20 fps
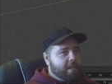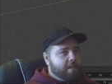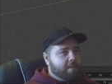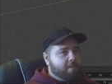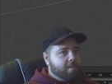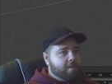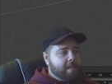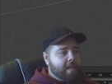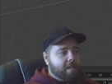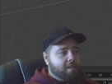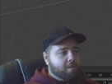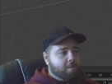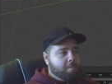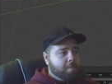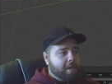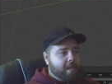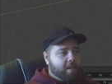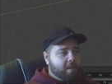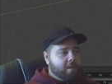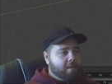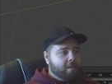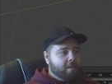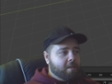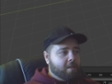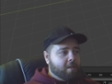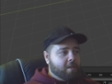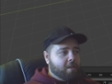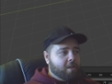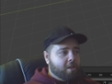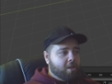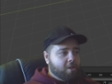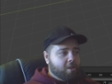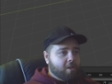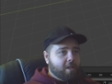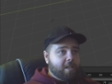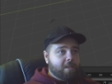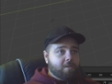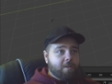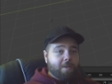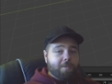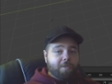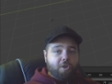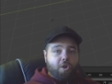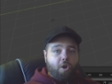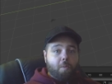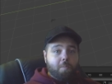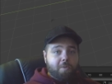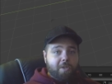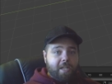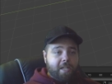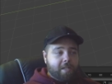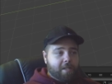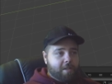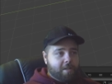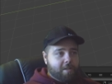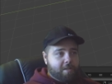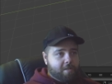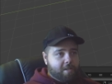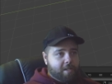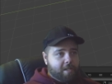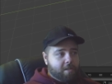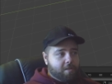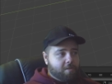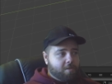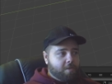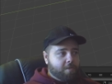get to the texture pack, you need to have an object in your scene.